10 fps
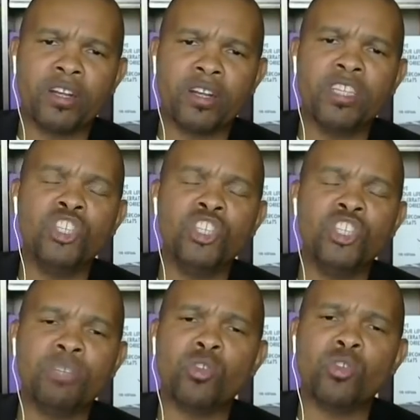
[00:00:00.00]

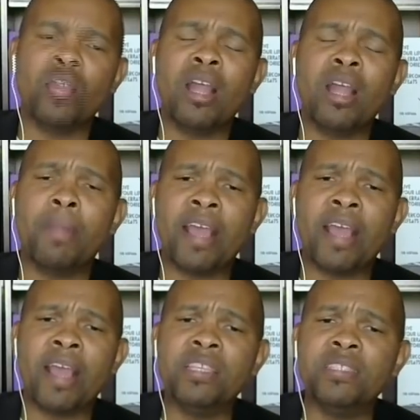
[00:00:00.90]
Rescission judgments only
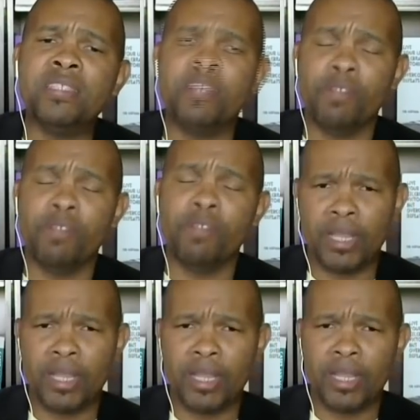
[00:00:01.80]
apply in civil
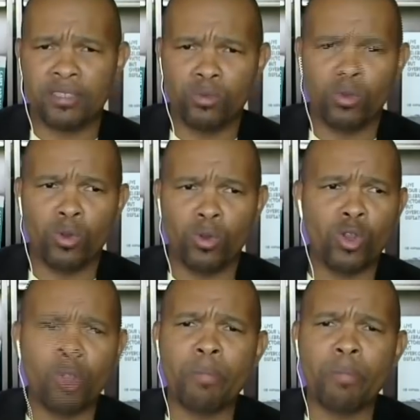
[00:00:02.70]
matters, so
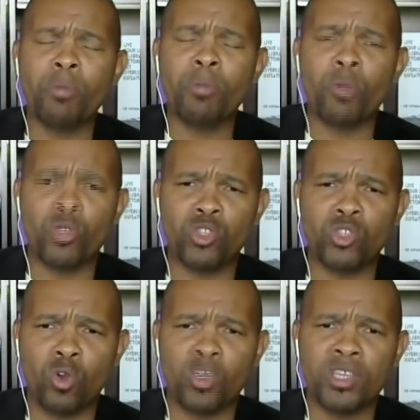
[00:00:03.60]
not where people
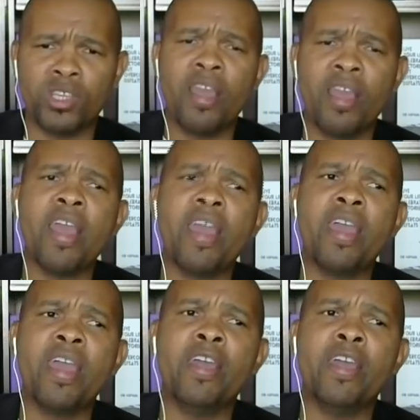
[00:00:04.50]
are going to court.
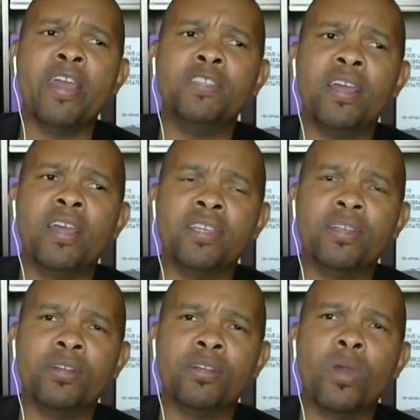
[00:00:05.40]
And and
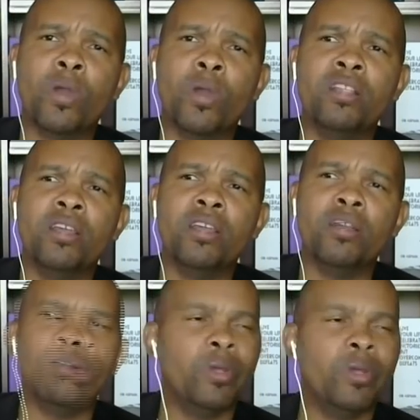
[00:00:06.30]
as a, and
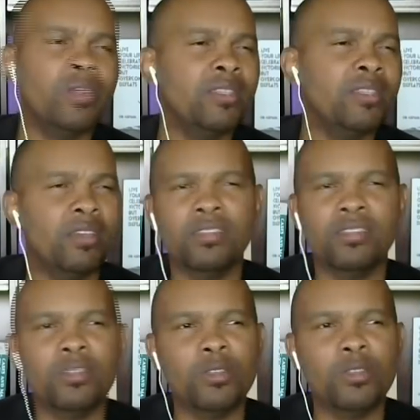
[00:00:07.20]
whether it's a
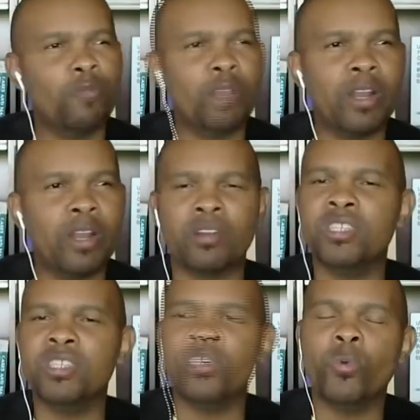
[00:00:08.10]
courtesy or for whatever
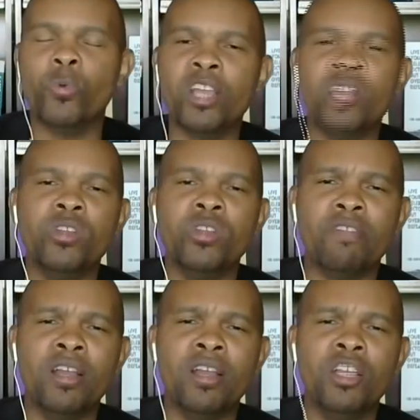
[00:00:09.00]
reason, we actually
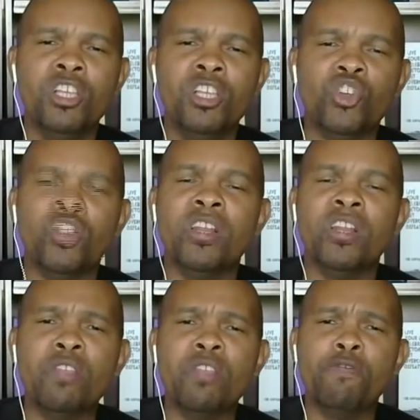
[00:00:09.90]
never
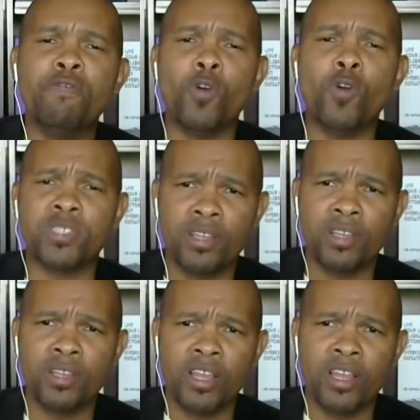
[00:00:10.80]
generally
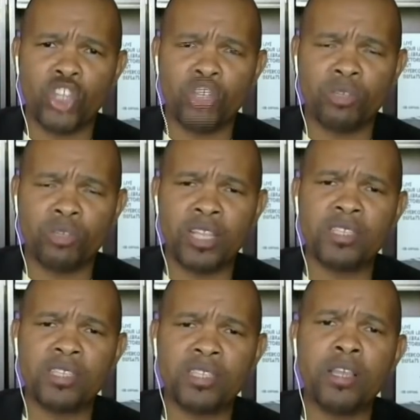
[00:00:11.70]
enforce
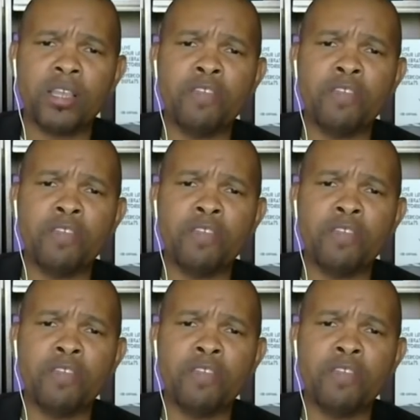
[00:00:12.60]
judgments